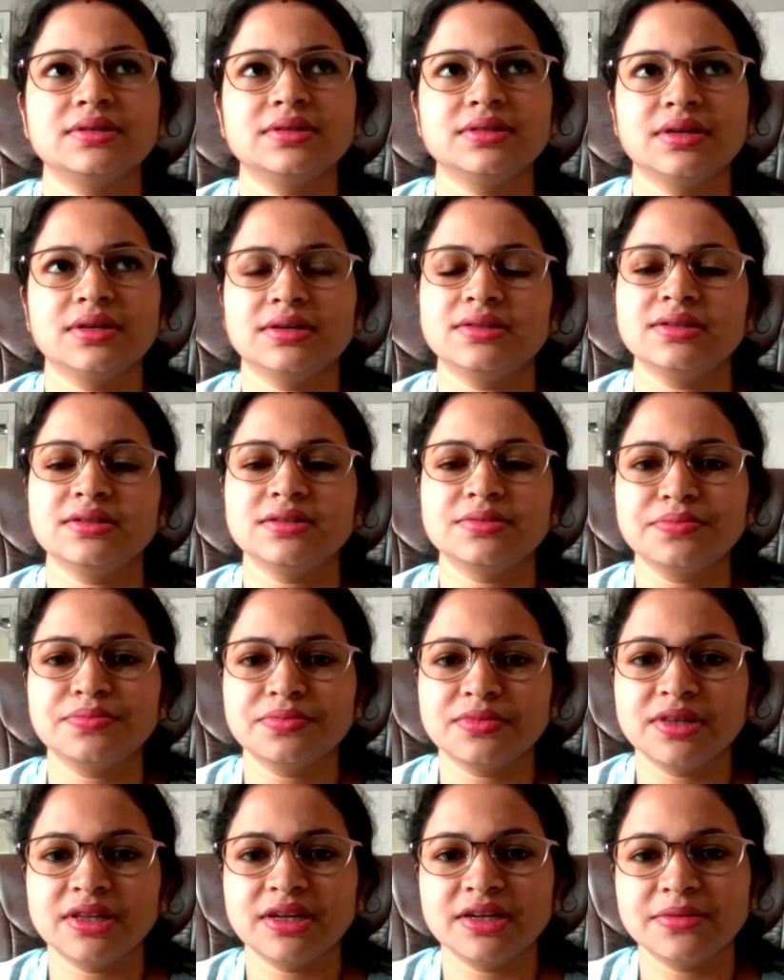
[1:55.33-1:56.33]
Yeah, just
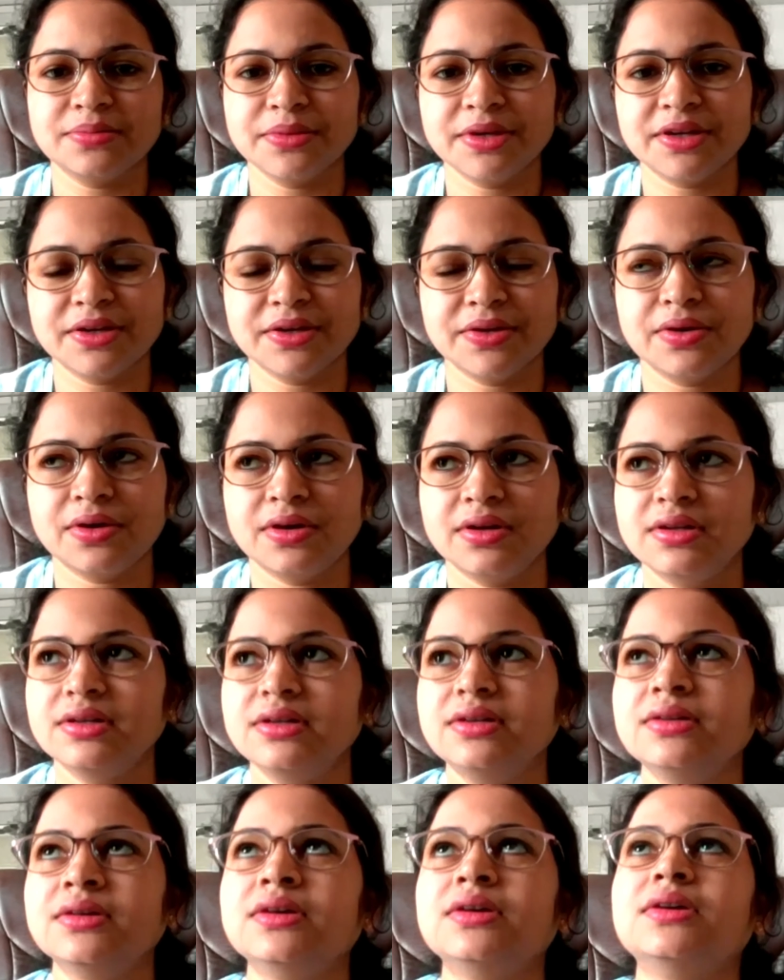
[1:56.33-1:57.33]
let me recall
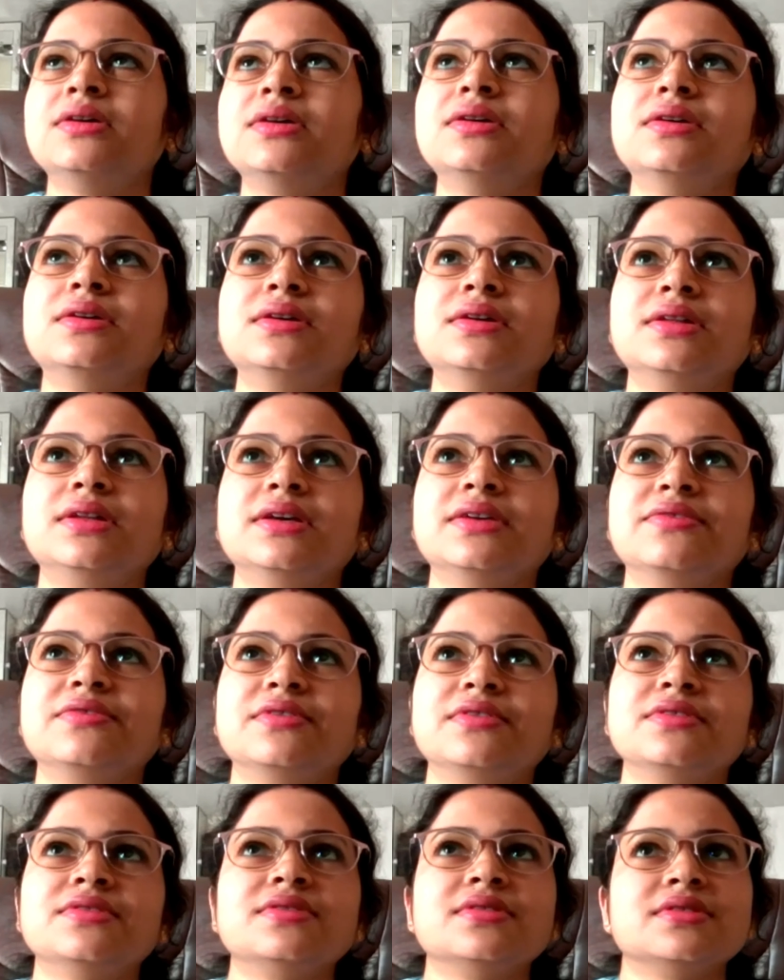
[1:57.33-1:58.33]
it. Like
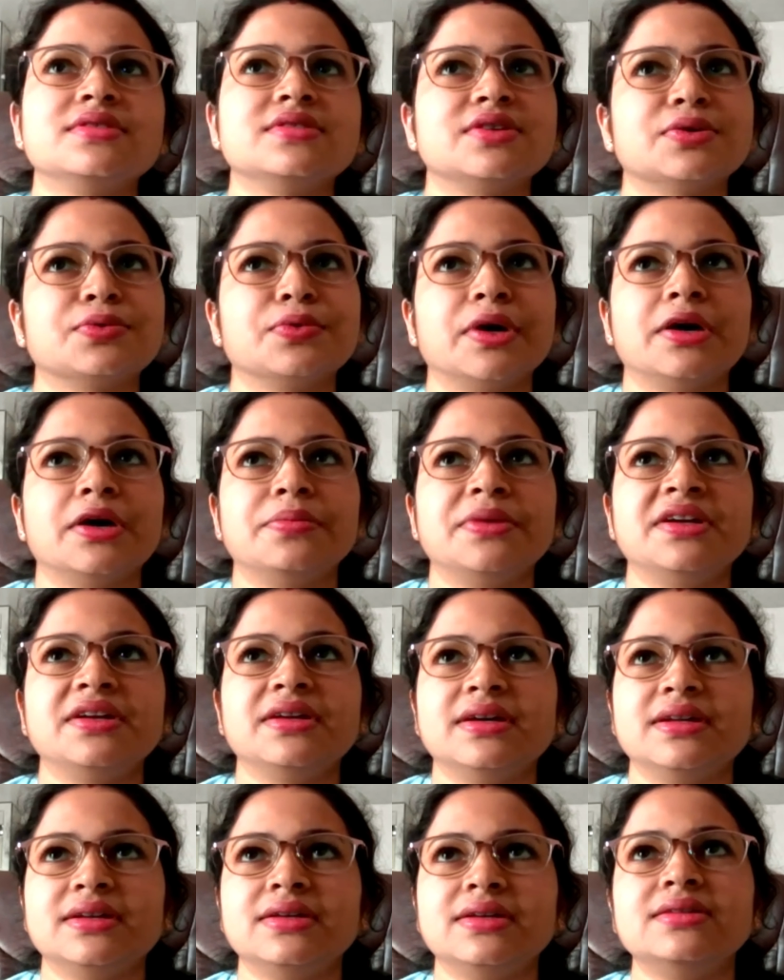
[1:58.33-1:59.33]
first is requirement
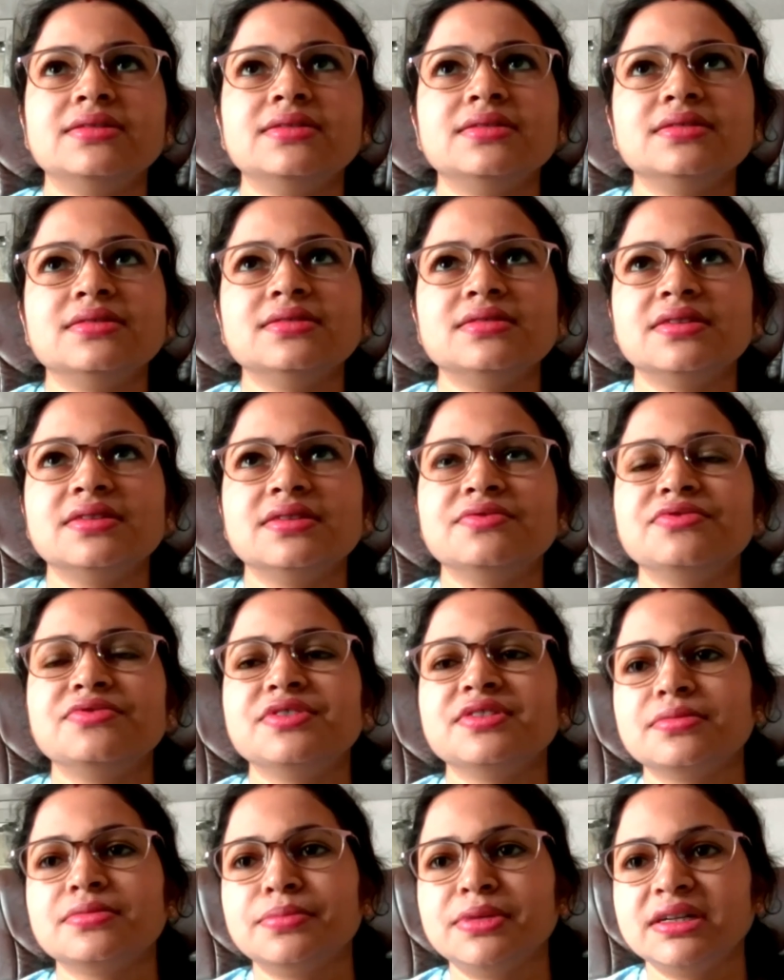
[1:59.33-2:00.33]
analysis, then
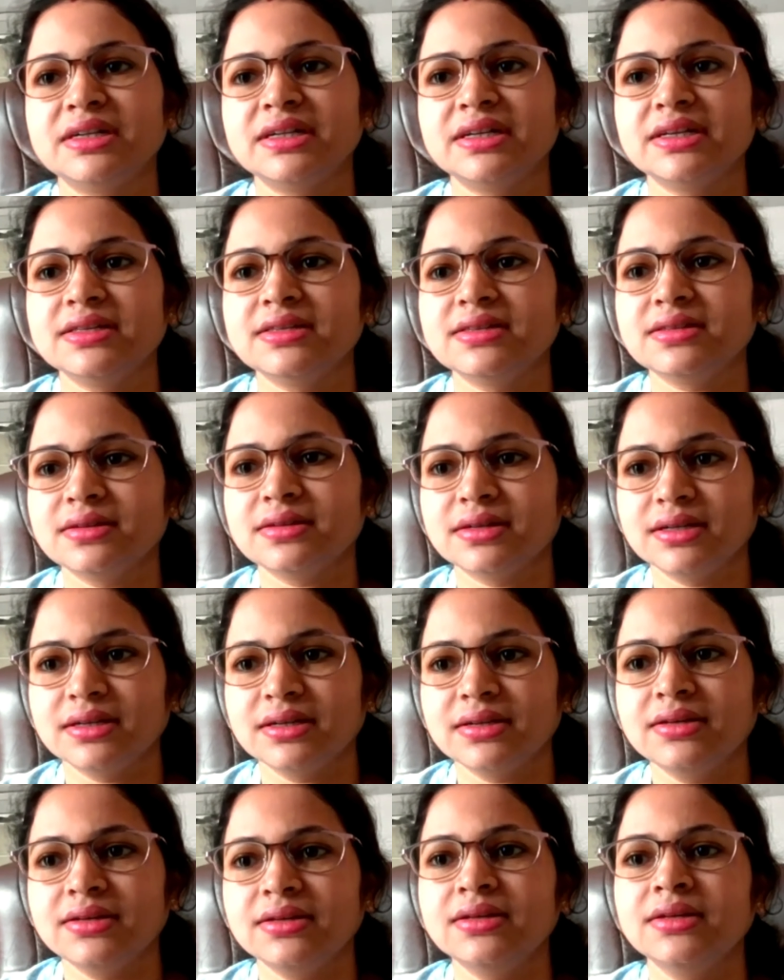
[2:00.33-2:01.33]
feasibility
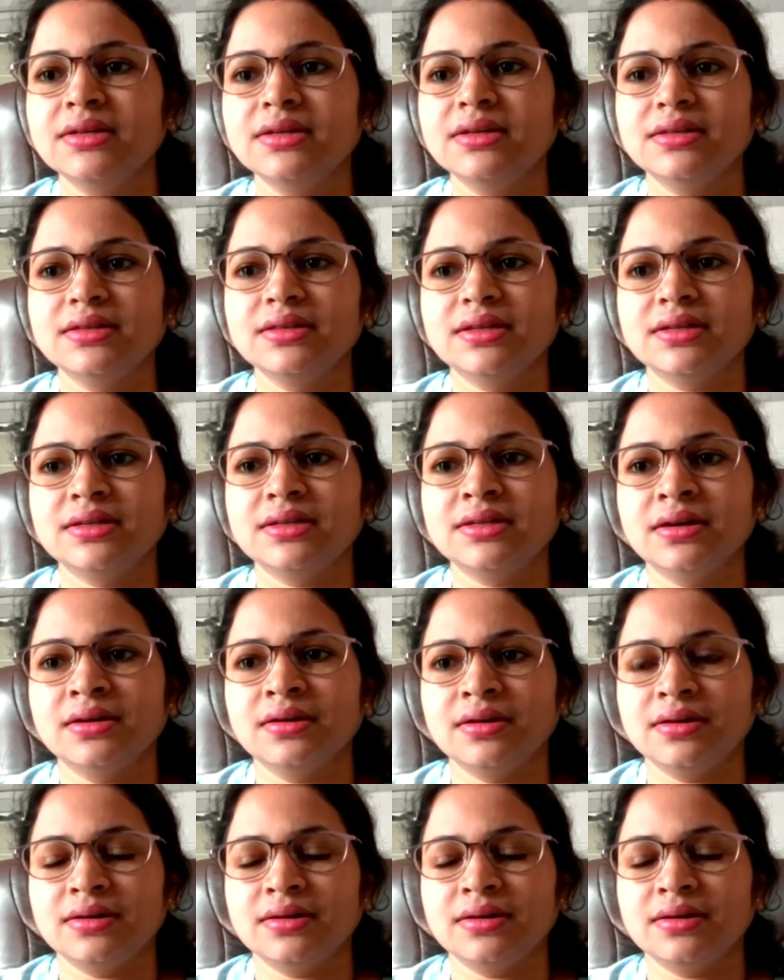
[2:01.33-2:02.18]
study, then